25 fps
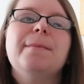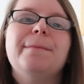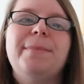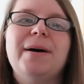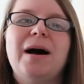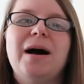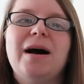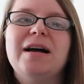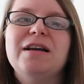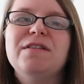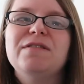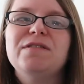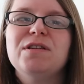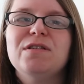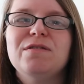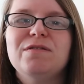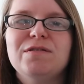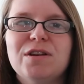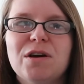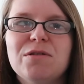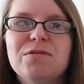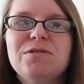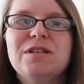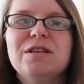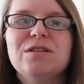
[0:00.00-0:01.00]
But if you've
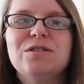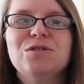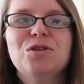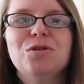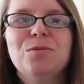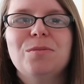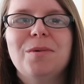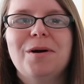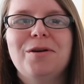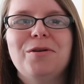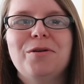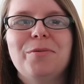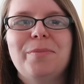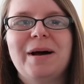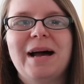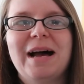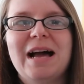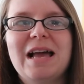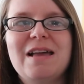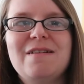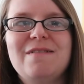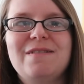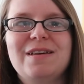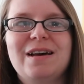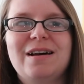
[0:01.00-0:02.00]
noticed hormonal
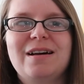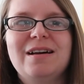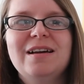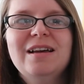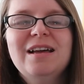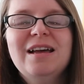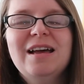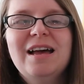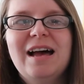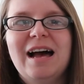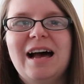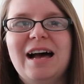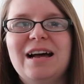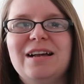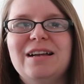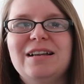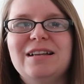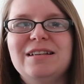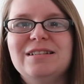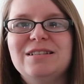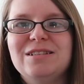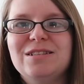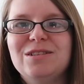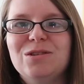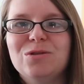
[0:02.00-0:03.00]
behaviour
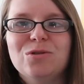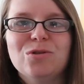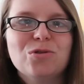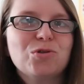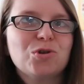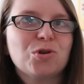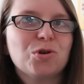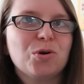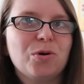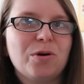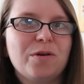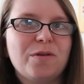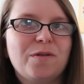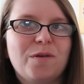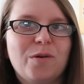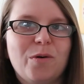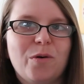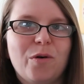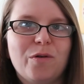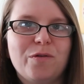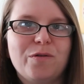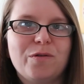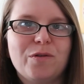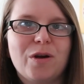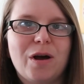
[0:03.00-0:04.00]
and you're not sure if,
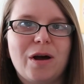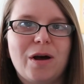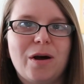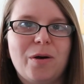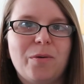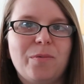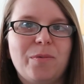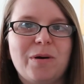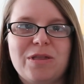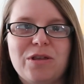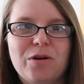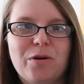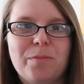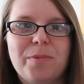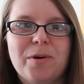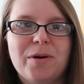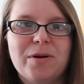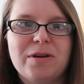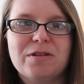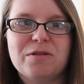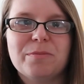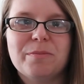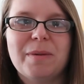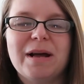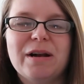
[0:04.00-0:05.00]
of, uh, whether your
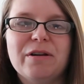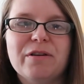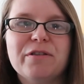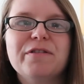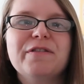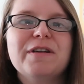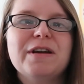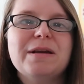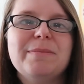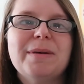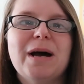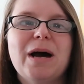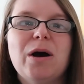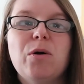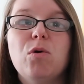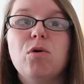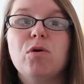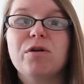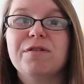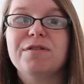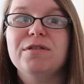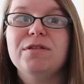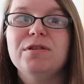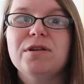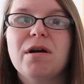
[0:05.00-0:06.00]
bird is a male or a female,
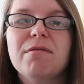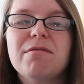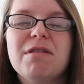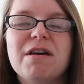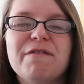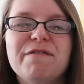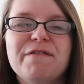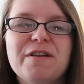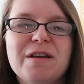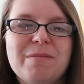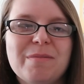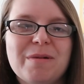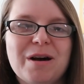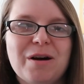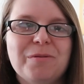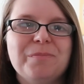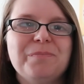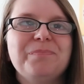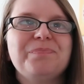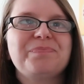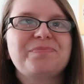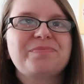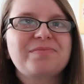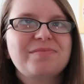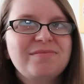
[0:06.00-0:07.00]
or if you know they're
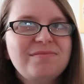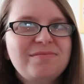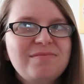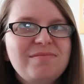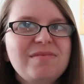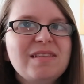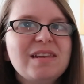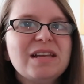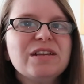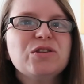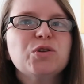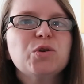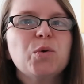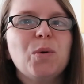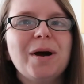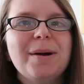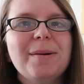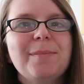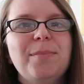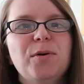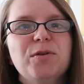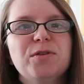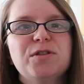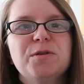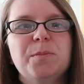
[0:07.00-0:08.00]
female, it's
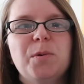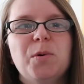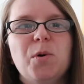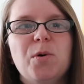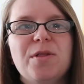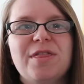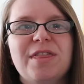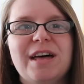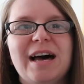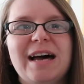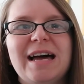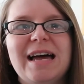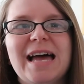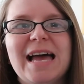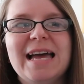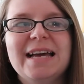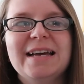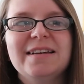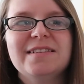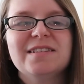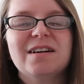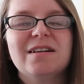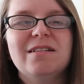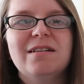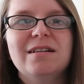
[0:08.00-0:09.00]
quite possible that
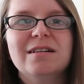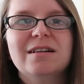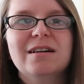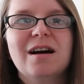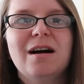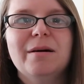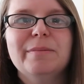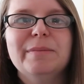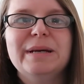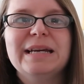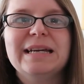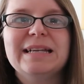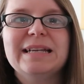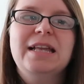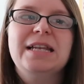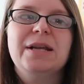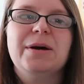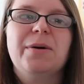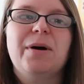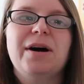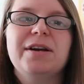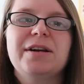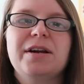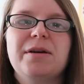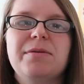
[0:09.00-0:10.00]
eggs are coming.
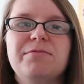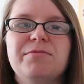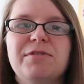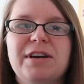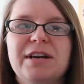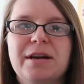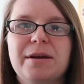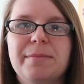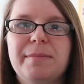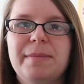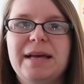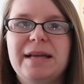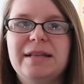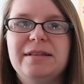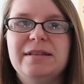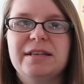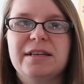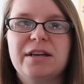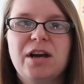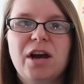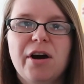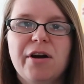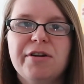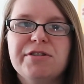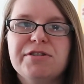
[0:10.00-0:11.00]
Now I don't recommend
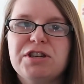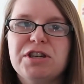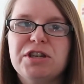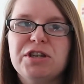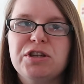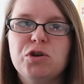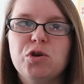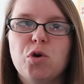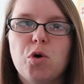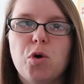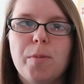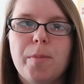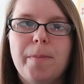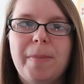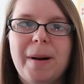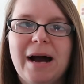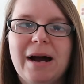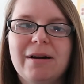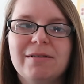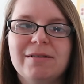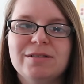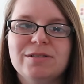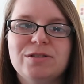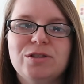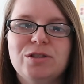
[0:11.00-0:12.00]
encouraging your
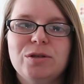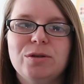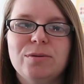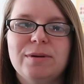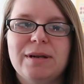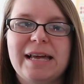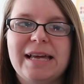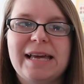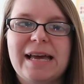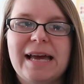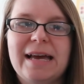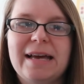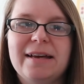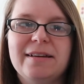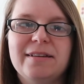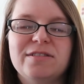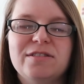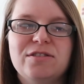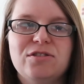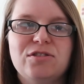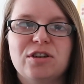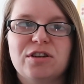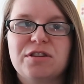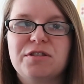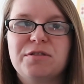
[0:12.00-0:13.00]
parrot to lay
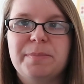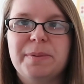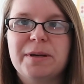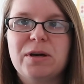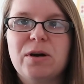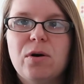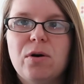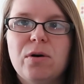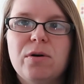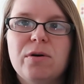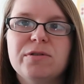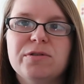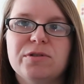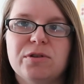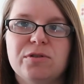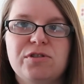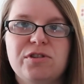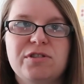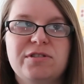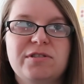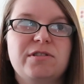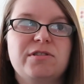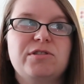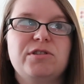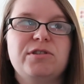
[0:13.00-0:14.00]
eggs just because or
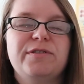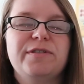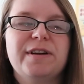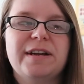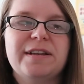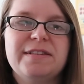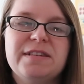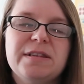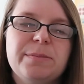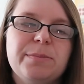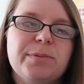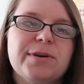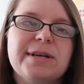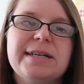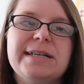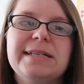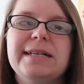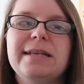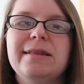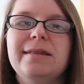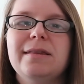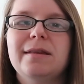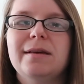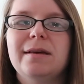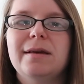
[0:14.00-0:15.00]
just because you fancy
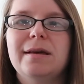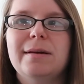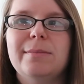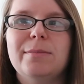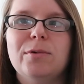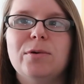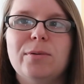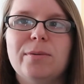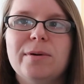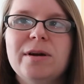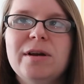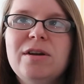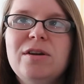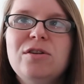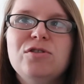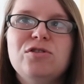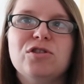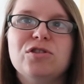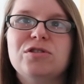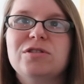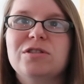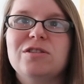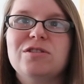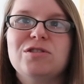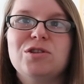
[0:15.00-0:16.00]
breeding them or
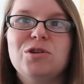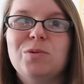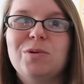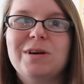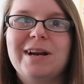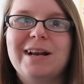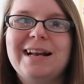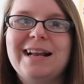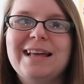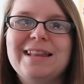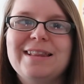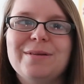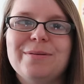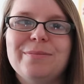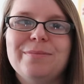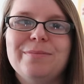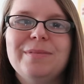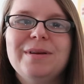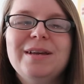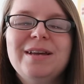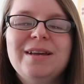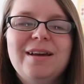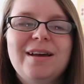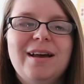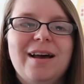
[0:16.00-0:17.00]
just because you want to let
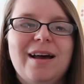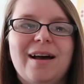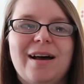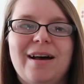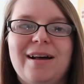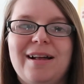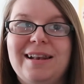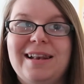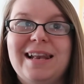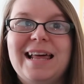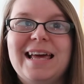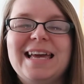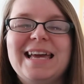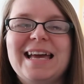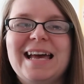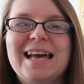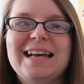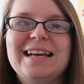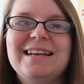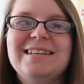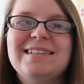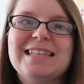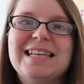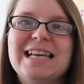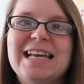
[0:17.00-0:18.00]
them uh, lay
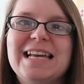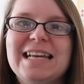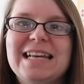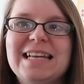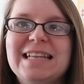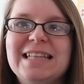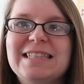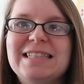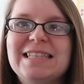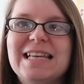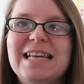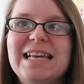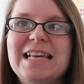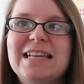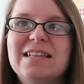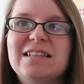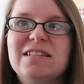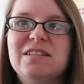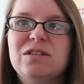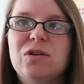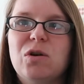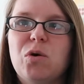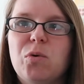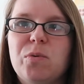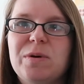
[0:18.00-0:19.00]
eggs. It
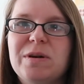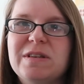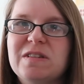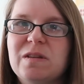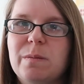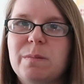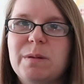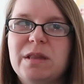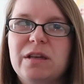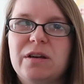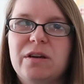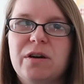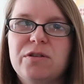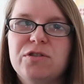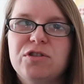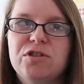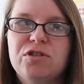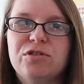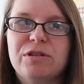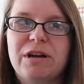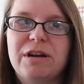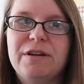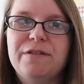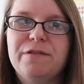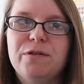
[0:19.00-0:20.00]
isn't always something that goes
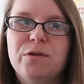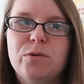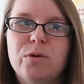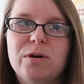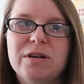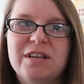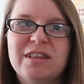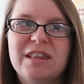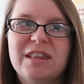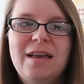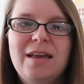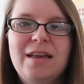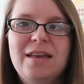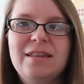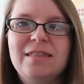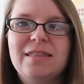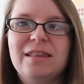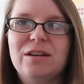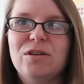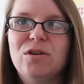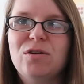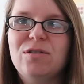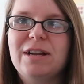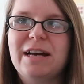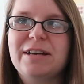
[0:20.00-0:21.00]
straightforward.
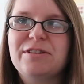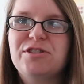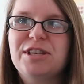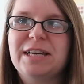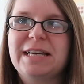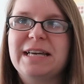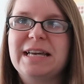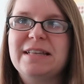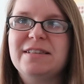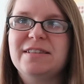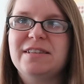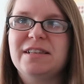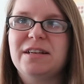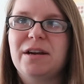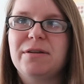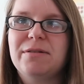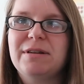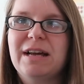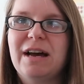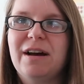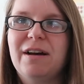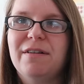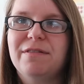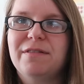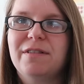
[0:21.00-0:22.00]
They're not like chickens, they
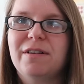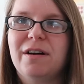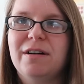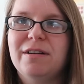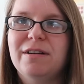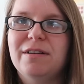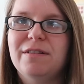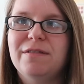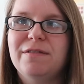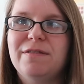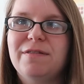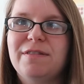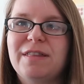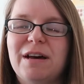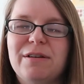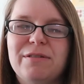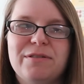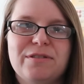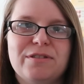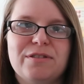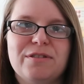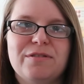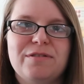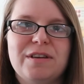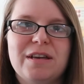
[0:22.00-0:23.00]
don't have kind of
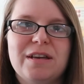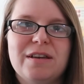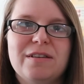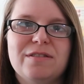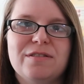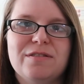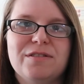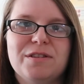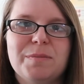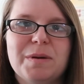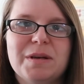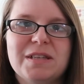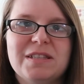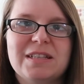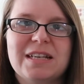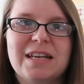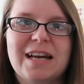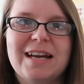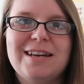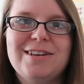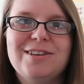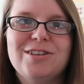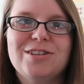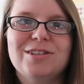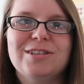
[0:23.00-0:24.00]
thousands of years of
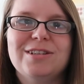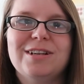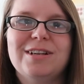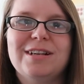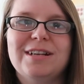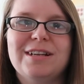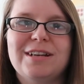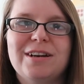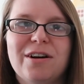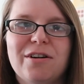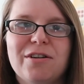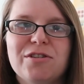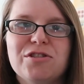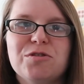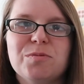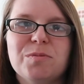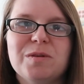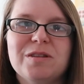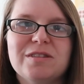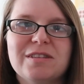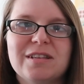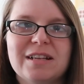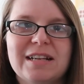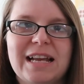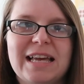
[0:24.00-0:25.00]
domestication and
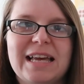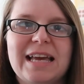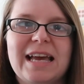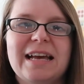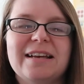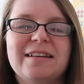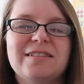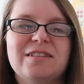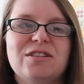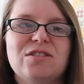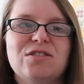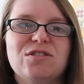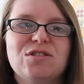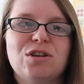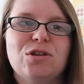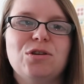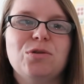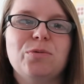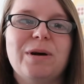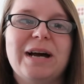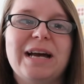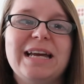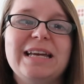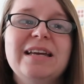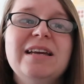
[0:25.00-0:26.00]
encouragement to lay eggs in a
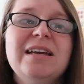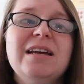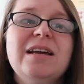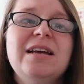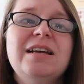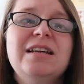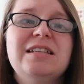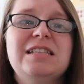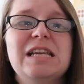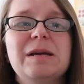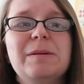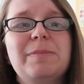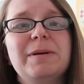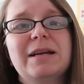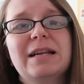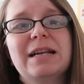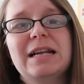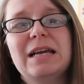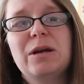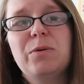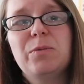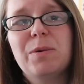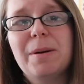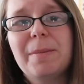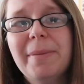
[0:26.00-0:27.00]
certain way.
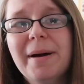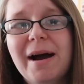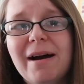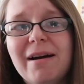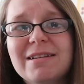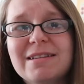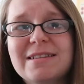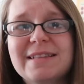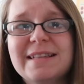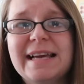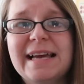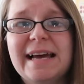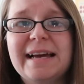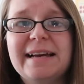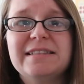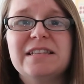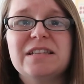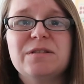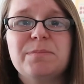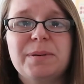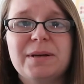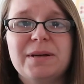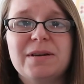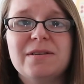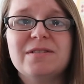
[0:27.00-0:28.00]
Typically when parrots lay eggs
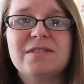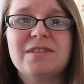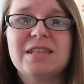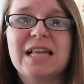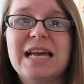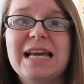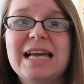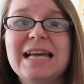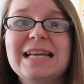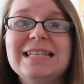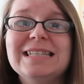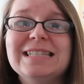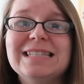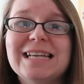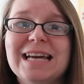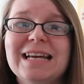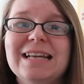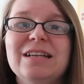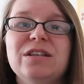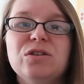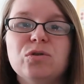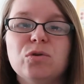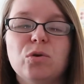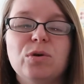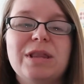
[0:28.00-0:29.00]
it's because they
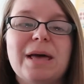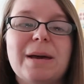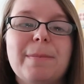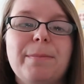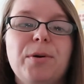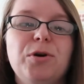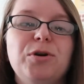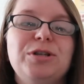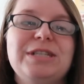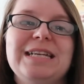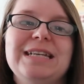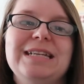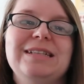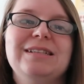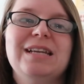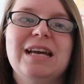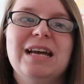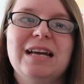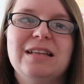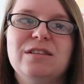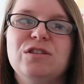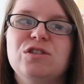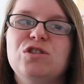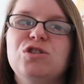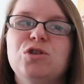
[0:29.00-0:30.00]
intend or their body
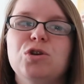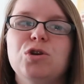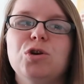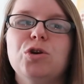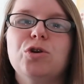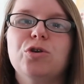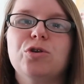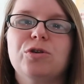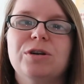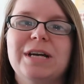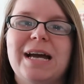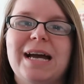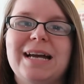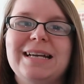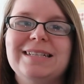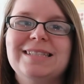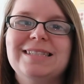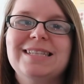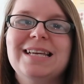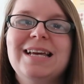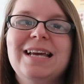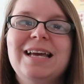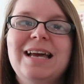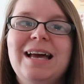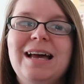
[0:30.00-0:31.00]
intends to
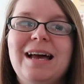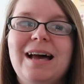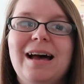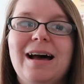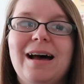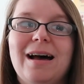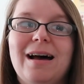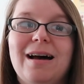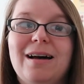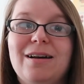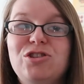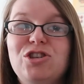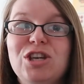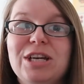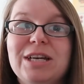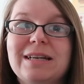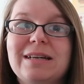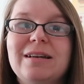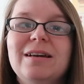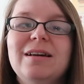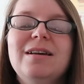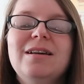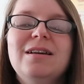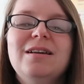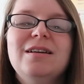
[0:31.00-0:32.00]
create uh, a
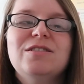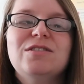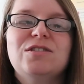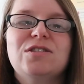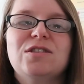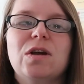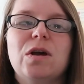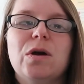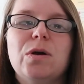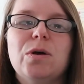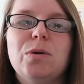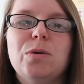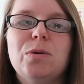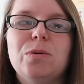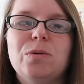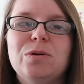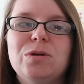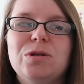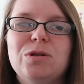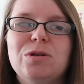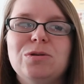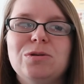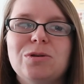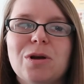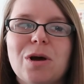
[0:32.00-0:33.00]
chick. So
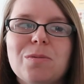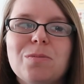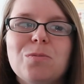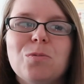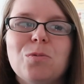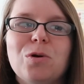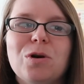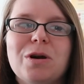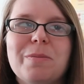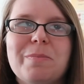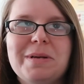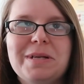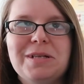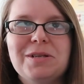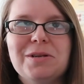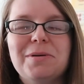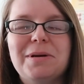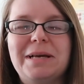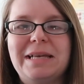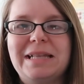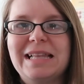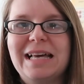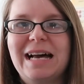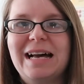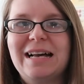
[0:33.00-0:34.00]
you don't want to be
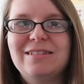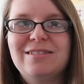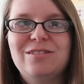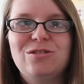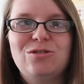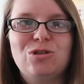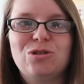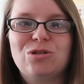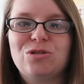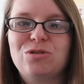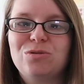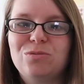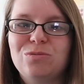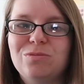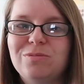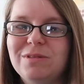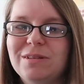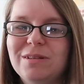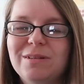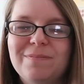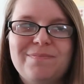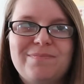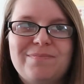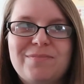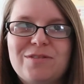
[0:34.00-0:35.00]
doing that just
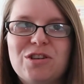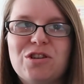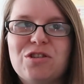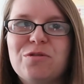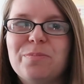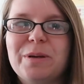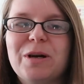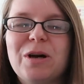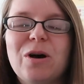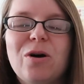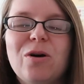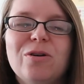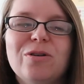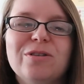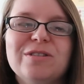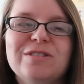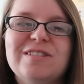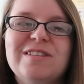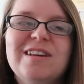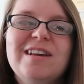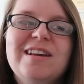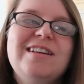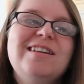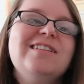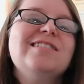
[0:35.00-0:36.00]
just
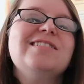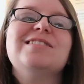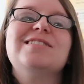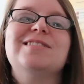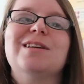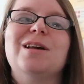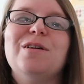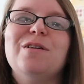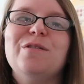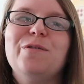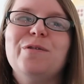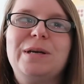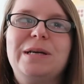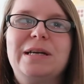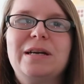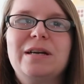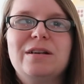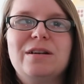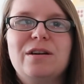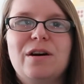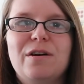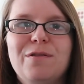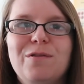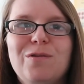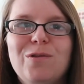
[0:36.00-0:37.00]
because so if we
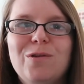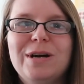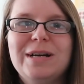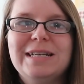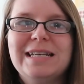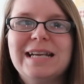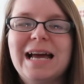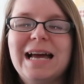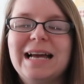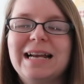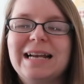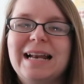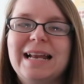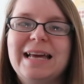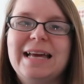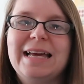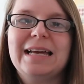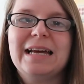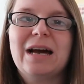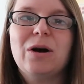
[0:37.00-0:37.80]
can avoid egg laying